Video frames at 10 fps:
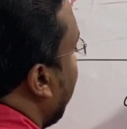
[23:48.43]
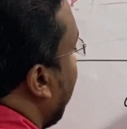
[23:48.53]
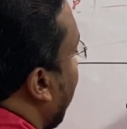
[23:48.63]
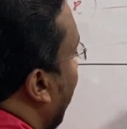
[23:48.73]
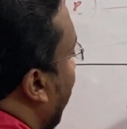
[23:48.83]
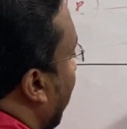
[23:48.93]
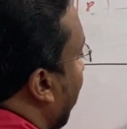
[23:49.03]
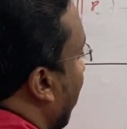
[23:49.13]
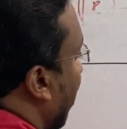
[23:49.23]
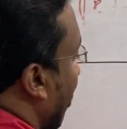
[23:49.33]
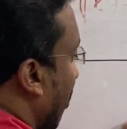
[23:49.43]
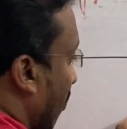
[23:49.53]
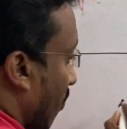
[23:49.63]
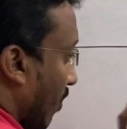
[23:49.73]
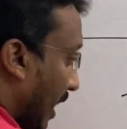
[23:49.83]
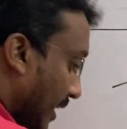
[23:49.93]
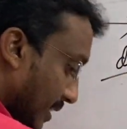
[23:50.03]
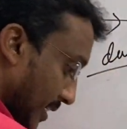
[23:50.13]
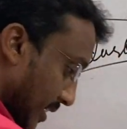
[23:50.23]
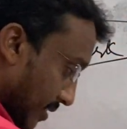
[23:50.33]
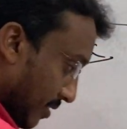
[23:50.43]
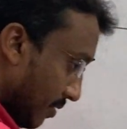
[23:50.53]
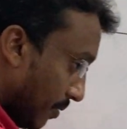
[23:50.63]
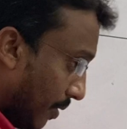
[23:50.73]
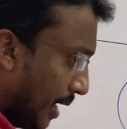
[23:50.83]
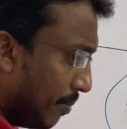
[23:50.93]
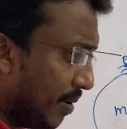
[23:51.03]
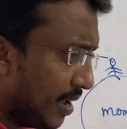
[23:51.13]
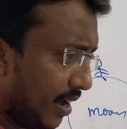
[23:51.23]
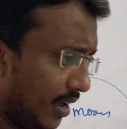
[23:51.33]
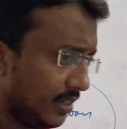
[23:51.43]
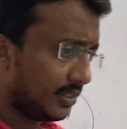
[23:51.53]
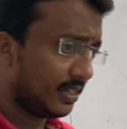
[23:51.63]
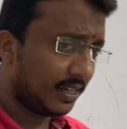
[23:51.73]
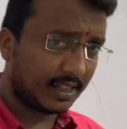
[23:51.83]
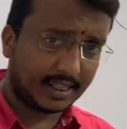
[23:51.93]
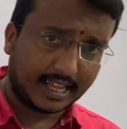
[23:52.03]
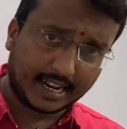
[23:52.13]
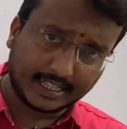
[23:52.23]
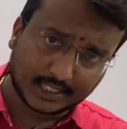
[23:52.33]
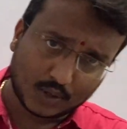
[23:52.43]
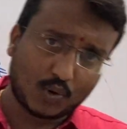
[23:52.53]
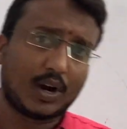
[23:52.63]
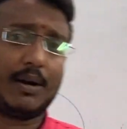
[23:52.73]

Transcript: in dark. Why, sir? Why? Because there is no